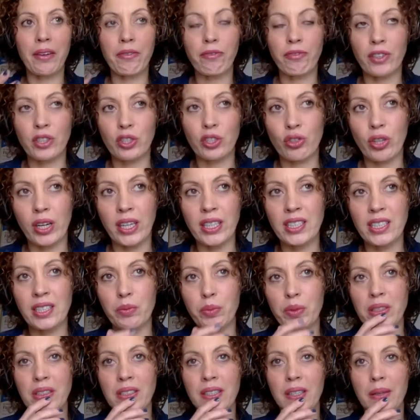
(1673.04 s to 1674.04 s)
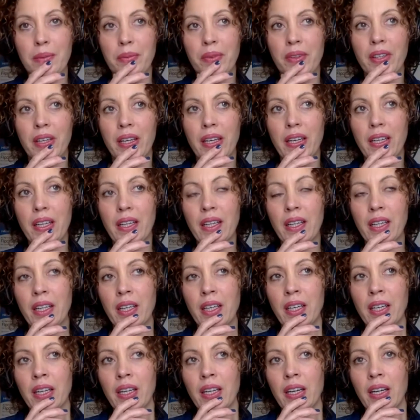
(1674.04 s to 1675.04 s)
frustrated with something,
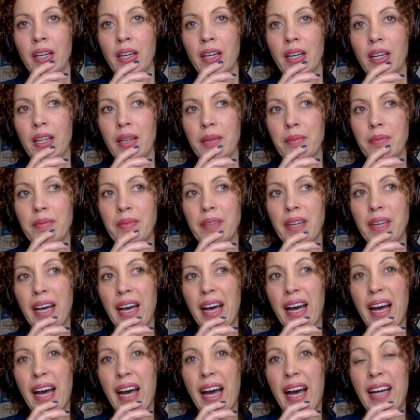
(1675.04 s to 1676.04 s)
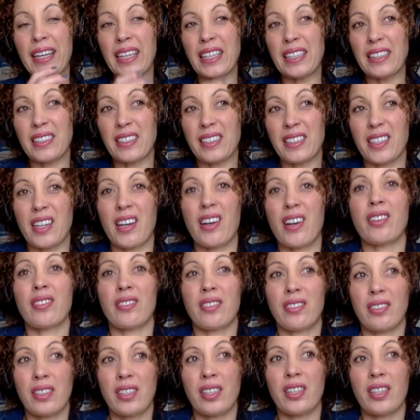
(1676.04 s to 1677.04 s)
um, and it
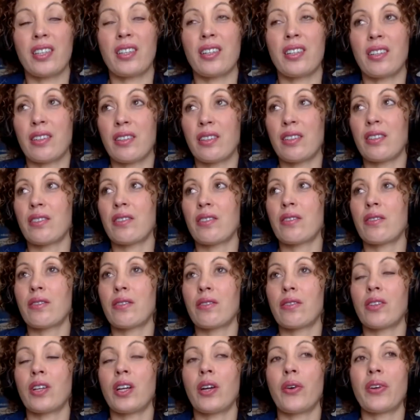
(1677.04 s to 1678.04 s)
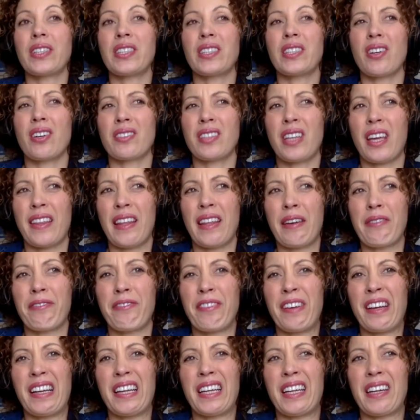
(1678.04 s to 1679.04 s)
starts to, I start to get that
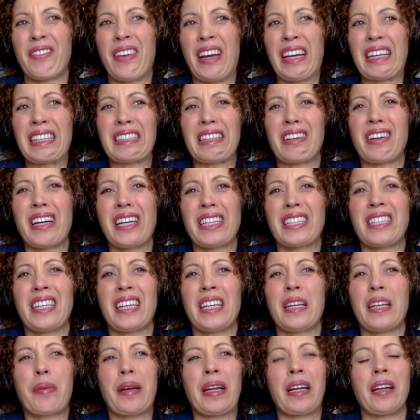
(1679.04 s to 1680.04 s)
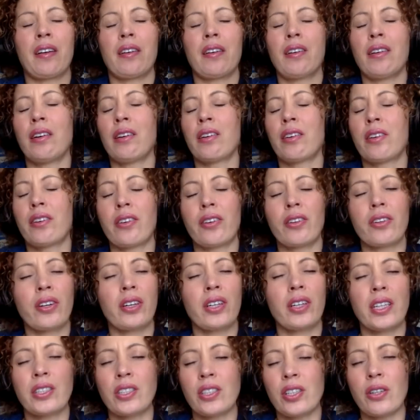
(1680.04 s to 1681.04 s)
feeling of anxiety, and a bit like, oh God, can I do